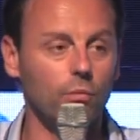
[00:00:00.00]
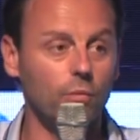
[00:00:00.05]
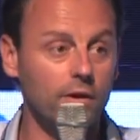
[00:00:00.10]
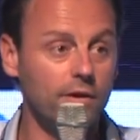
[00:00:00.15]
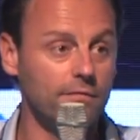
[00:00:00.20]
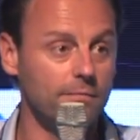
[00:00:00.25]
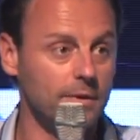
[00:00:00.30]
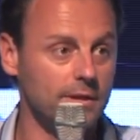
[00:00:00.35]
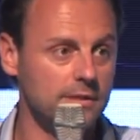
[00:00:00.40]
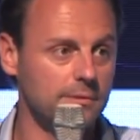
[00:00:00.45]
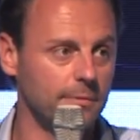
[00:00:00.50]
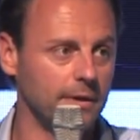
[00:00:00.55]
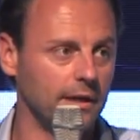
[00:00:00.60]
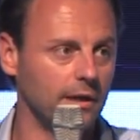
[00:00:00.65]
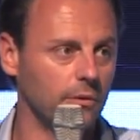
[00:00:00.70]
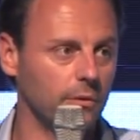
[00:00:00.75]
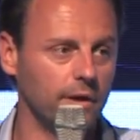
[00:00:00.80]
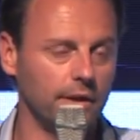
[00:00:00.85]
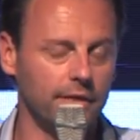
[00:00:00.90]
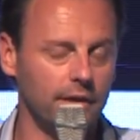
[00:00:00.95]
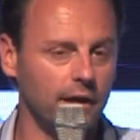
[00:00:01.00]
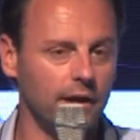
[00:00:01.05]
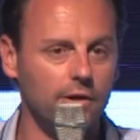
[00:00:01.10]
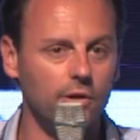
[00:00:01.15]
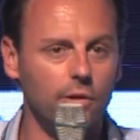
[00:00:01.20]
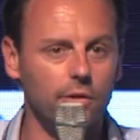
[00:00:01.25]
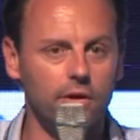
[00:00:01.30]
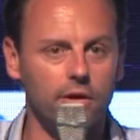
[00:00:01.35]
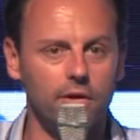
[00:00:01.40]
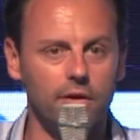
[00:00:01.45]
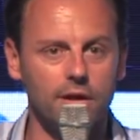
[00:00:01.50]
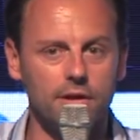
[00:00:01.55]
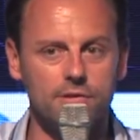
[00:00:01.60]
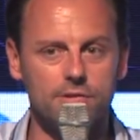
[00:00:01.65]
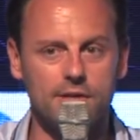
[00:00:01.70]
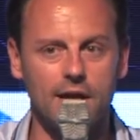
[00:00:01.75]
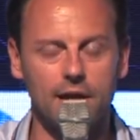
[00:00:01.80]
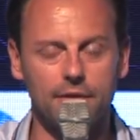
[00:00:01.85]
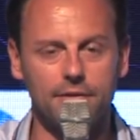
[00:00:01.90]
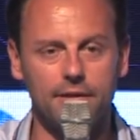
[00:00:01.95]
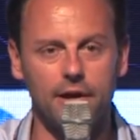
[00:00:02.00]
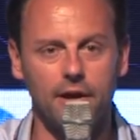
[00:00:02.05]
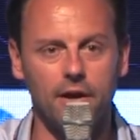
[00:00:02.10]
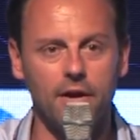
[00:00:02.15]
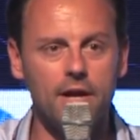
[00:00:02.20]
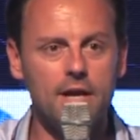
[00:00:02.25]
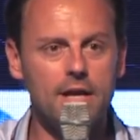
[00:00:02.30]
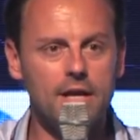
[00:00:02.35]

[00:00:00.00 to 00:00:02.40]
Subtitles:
we've been speaking with, and I know there are others out there.